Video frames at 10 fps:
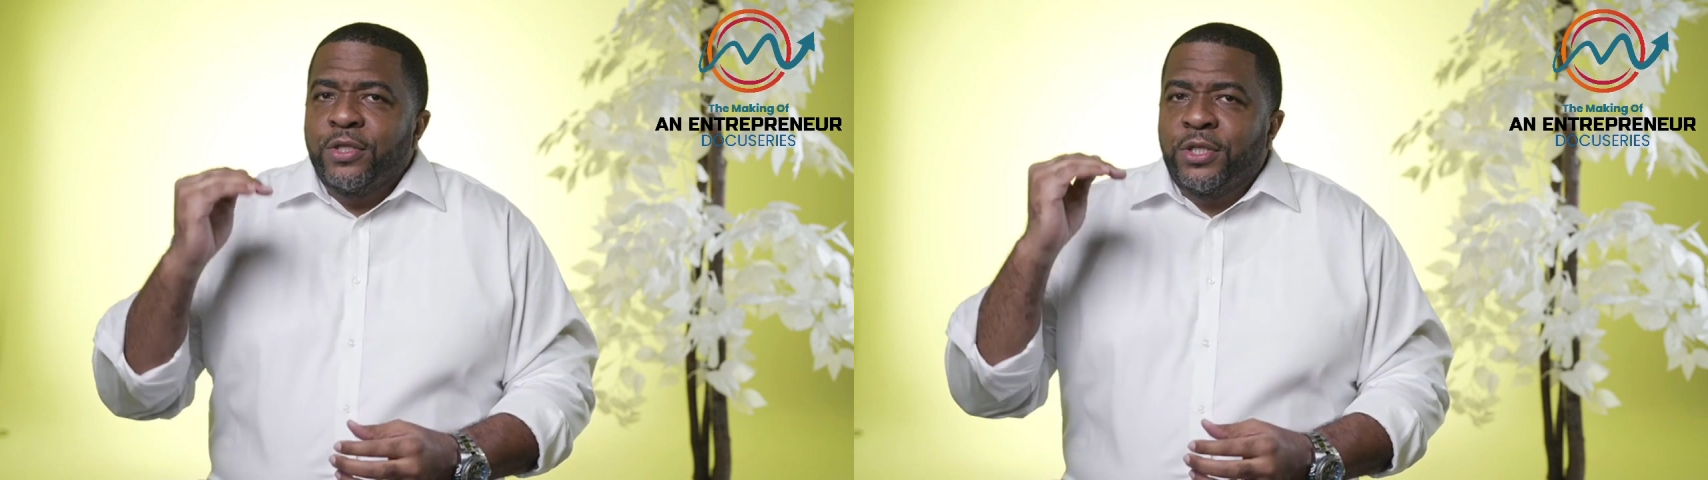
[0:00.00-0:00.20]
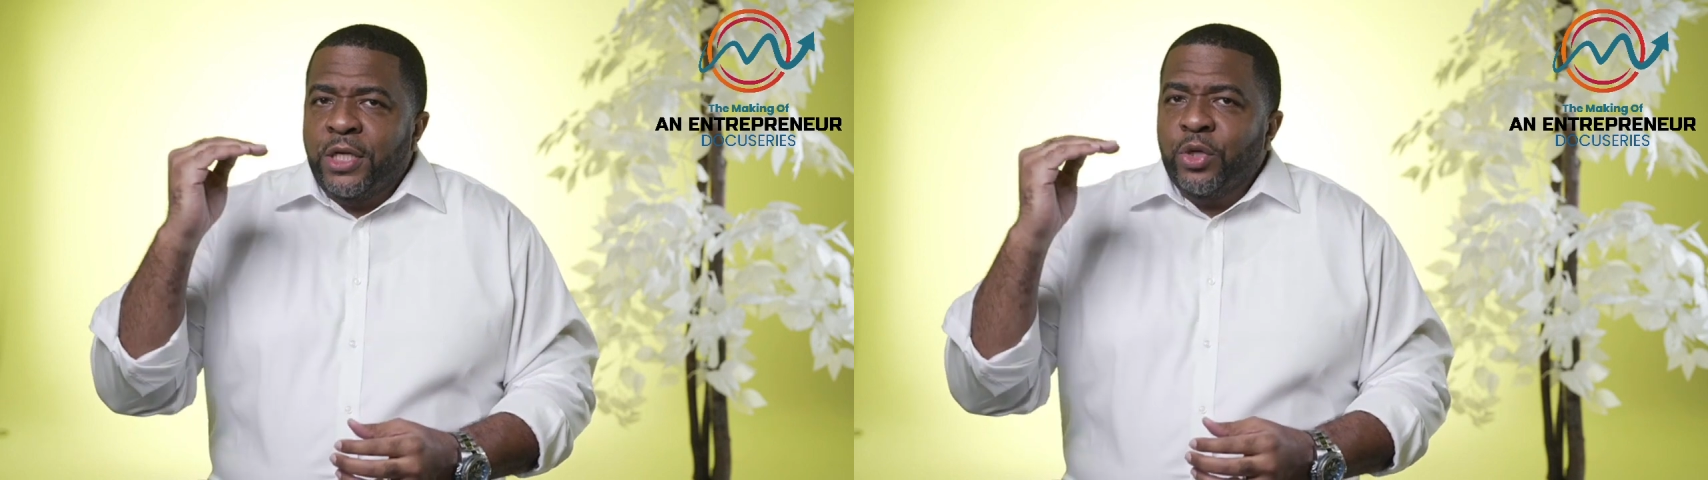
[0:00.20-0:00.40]

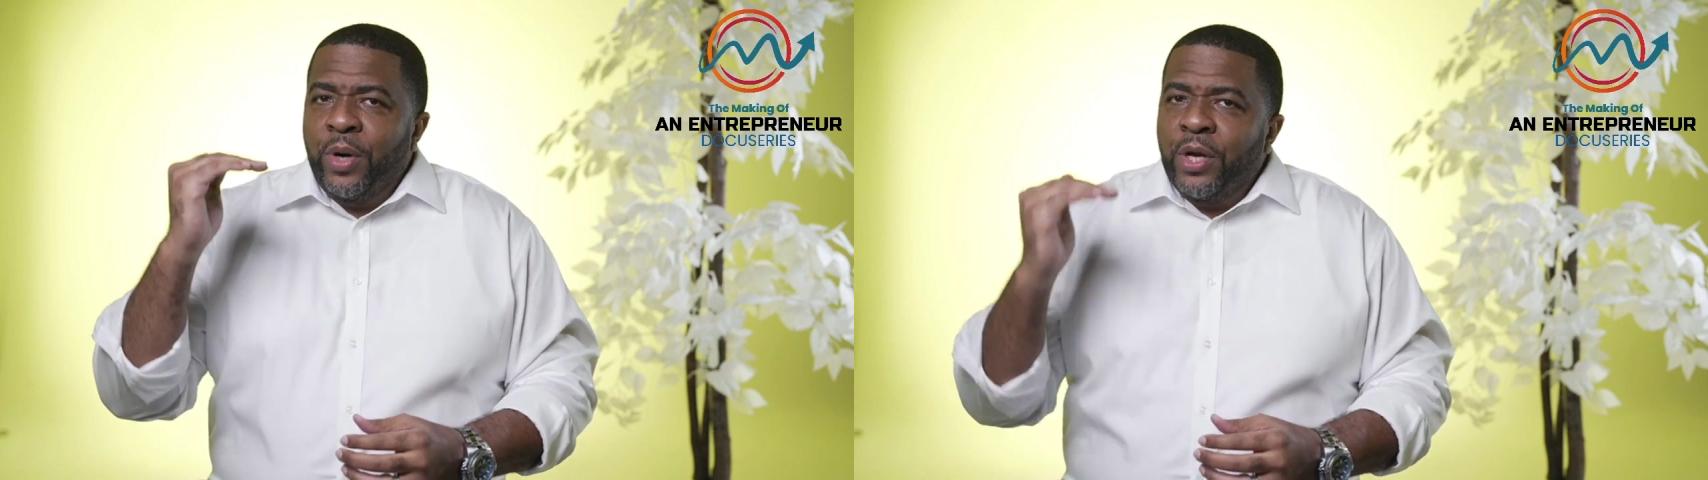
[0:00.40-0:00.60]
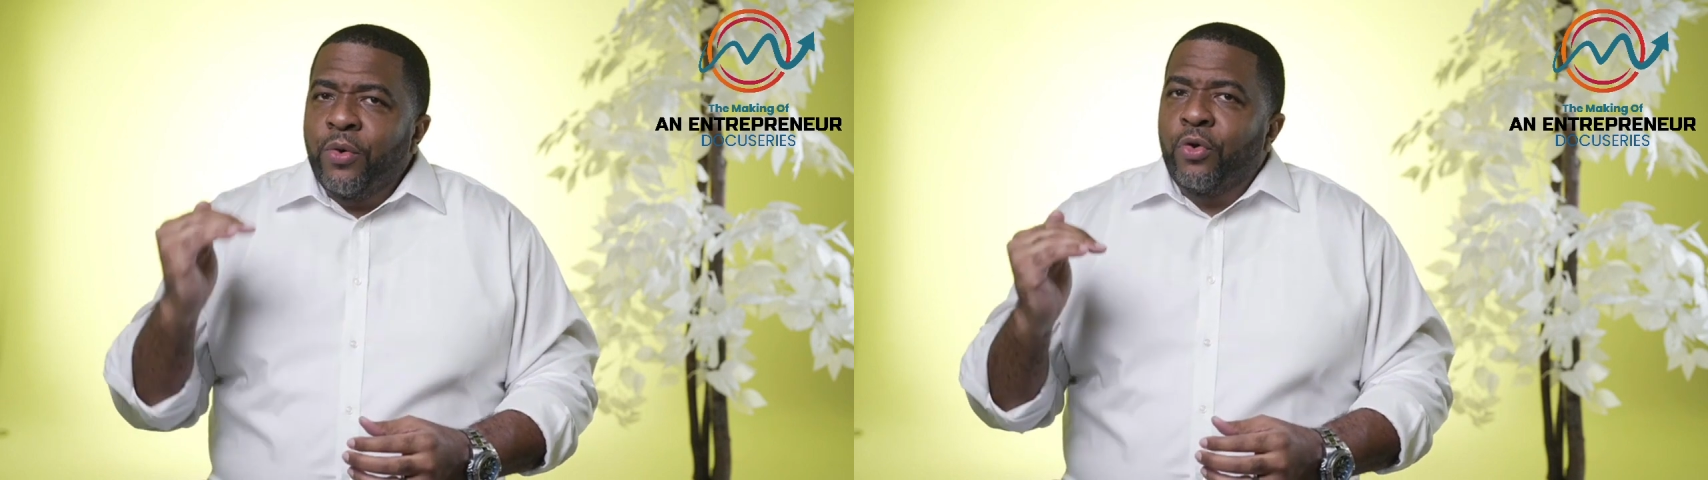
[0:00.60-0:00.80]
judging
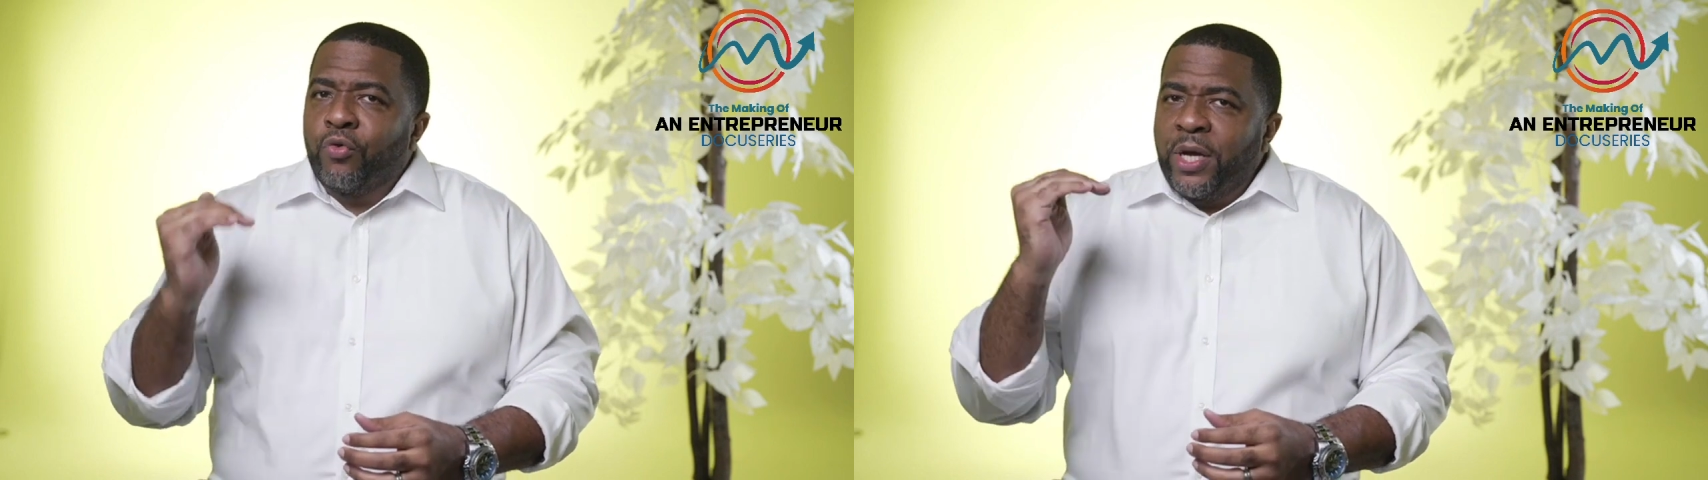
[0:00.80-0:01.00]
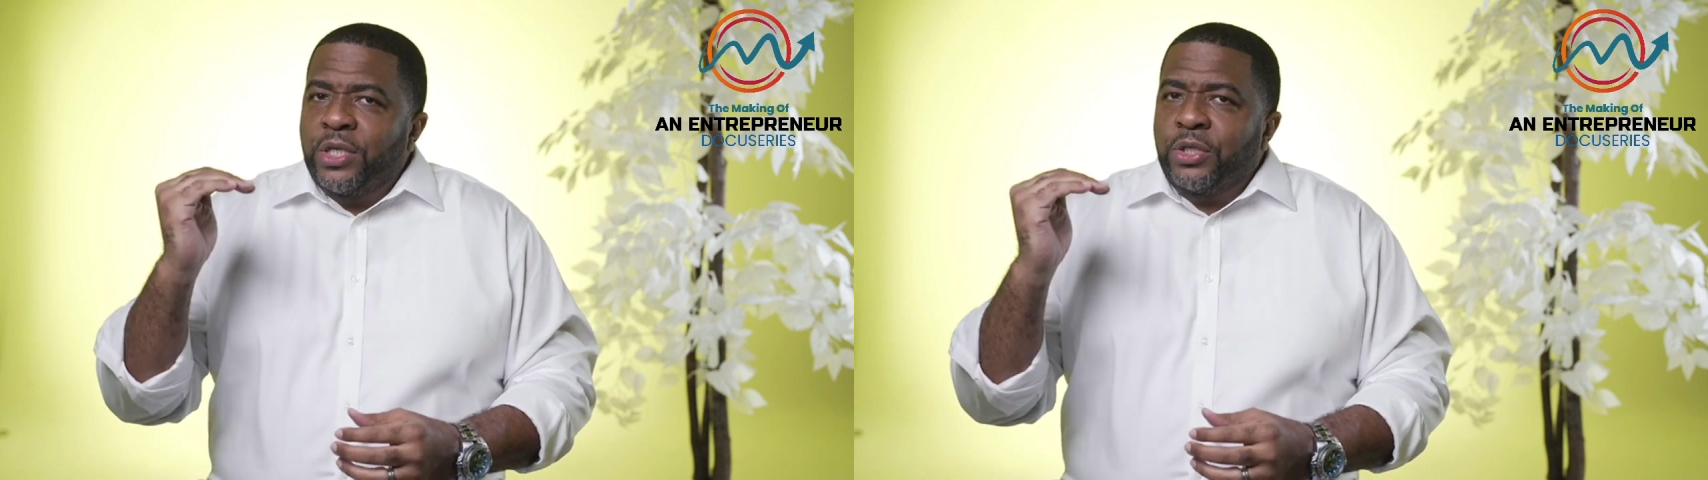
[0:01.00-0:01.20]
where they're going to
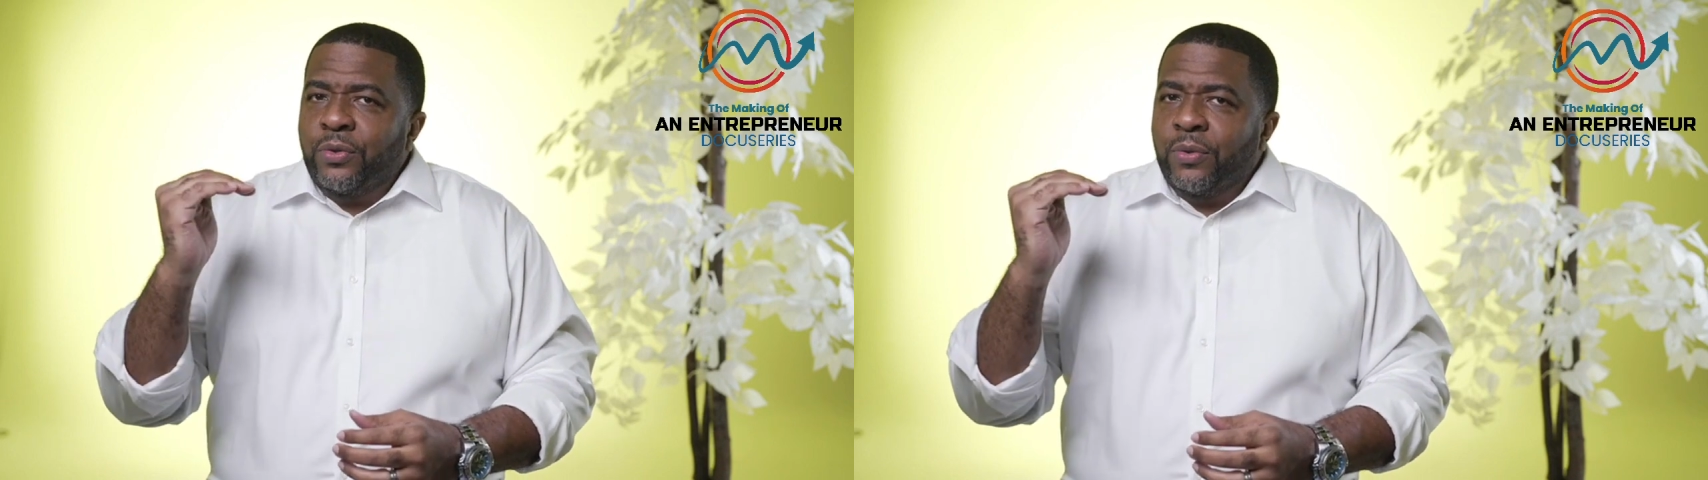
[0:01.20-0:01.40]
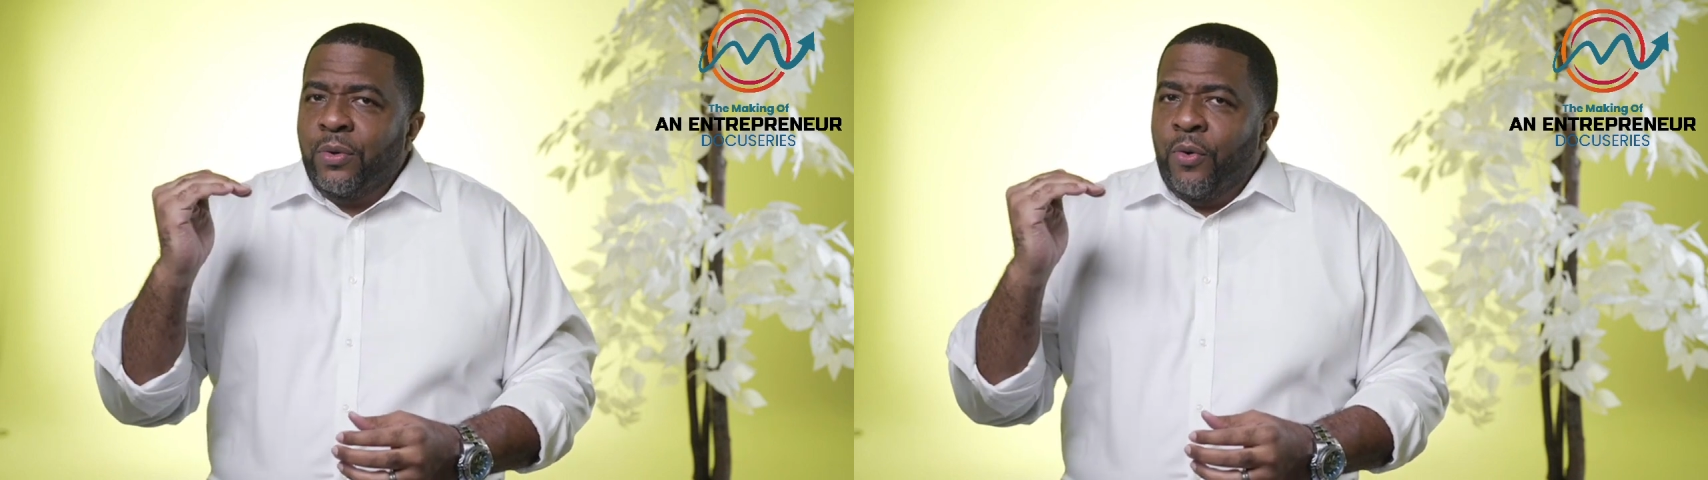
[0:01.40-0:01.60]
rate you